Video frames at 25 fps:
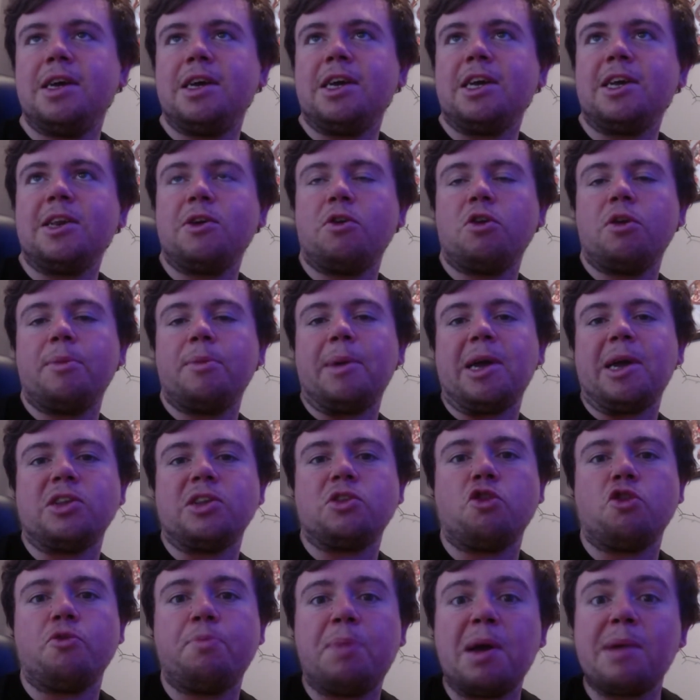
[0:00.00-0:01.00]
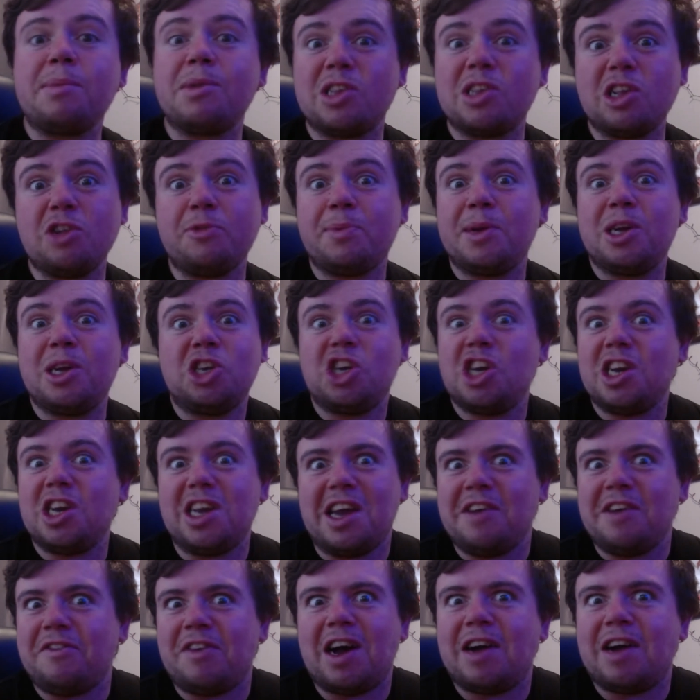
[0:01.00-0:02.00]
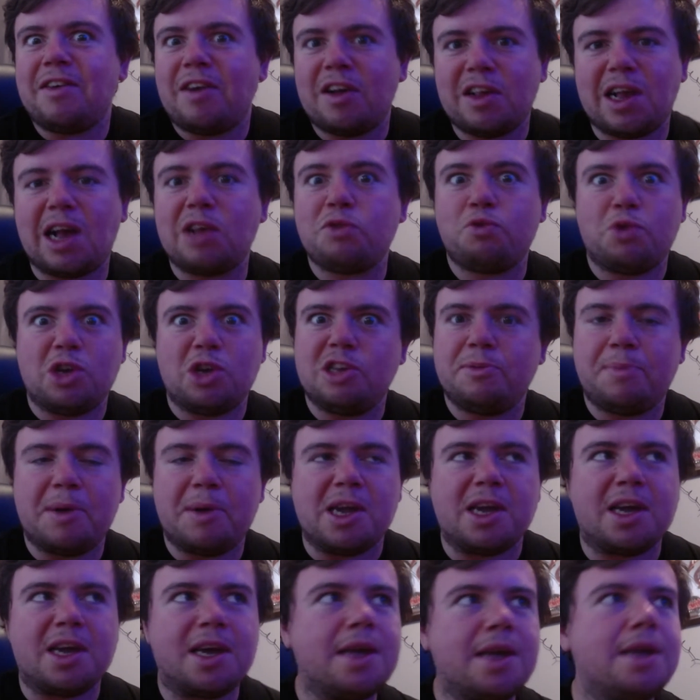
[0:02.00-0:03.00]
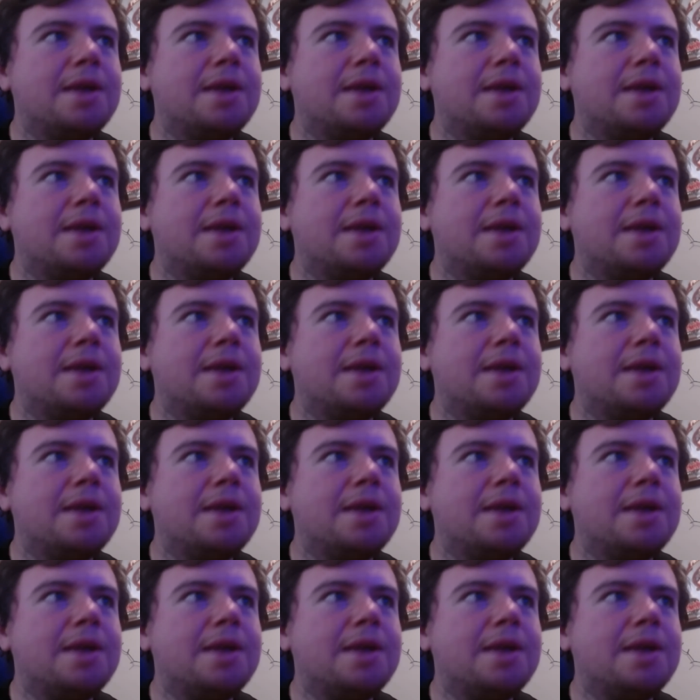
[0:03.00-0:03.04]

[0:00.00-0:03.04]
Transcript: you know what I mean, so people are still playing G T A five as, as we speak,